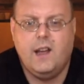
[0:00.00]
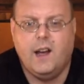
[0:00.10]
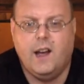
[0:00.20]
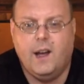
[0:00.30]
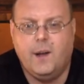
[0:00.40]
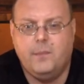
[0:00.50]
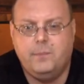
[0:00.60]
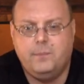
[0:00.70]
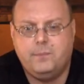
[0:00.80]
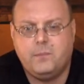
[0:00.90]

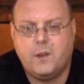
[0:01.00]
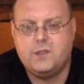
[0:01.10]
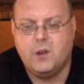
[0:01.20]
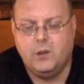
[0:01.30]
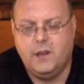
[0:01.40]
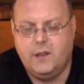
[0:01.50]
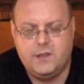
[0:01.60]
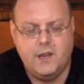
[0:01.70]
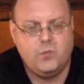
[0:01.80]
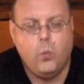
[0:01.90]
Um, so
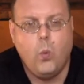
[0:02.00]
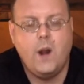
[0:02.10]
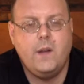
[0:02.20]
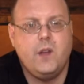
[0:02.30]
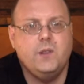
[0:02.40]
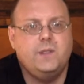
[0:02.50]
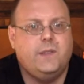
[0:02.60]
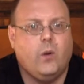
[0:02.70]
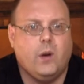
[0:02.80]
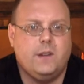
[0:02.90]
it's, it's, one of those
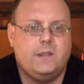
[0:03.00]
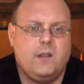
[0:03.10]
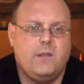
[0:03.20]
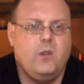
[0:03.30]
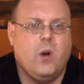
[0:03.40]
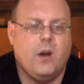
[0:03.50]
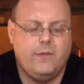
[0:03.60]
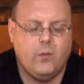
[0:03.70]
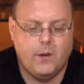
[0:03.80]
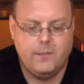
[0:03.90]
four. You don't have to do all
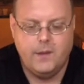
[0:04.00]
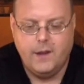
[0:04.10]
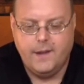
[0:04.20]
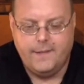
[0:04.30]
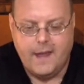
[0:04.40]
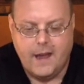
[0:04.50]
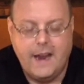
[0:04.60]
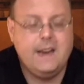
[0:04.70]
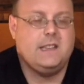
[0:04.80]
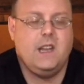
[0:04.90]
four. Now,
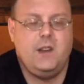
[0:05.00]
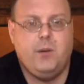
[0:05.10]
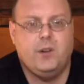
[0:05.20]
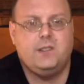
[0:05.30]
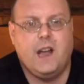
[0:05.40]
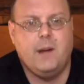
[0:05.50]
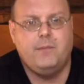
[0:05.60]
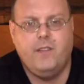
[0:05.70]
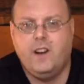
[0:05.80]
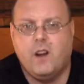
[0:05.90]
I can tell you personally,
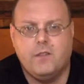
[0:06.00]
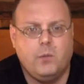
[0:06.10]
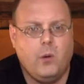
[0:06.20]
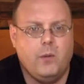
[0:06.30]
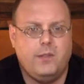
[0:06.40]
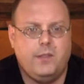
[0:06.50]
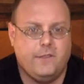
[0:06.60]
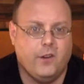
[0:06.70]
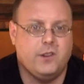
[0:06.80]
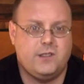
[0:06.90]
I'm very comfortable with the
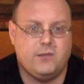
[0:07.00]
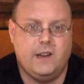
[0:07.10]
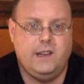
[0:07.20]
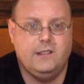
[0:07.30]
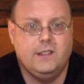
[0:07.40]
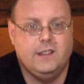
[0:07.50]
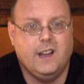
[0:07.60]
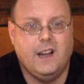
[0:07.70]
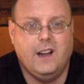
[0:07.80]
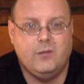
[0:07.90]
first three,
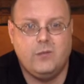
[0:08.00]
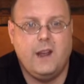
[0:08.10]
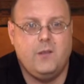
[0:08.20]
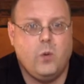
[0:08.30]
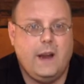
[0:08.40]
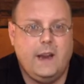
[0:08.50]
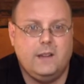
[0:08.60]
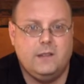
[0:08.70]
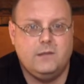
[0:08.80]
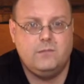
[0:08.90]
uh, red, white,
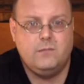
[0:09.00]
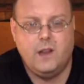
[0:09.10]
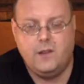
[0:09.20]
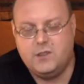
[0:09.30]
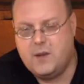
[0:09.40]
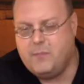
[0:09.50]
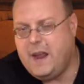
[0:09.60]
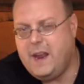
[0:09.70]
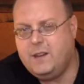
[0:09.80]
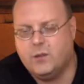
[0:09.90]
and and
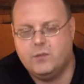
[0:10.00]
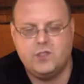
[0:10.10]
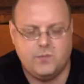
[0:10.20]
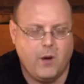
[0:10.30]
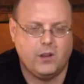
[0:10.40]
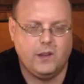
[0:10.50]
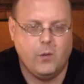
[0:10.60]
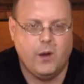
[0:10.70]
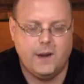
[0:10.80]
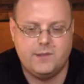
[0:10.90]
champagne or
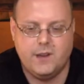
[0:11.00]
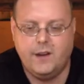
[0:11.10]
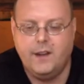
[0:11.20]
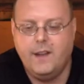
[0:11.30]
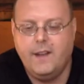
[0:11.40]
sparkling wine, I'm sorry.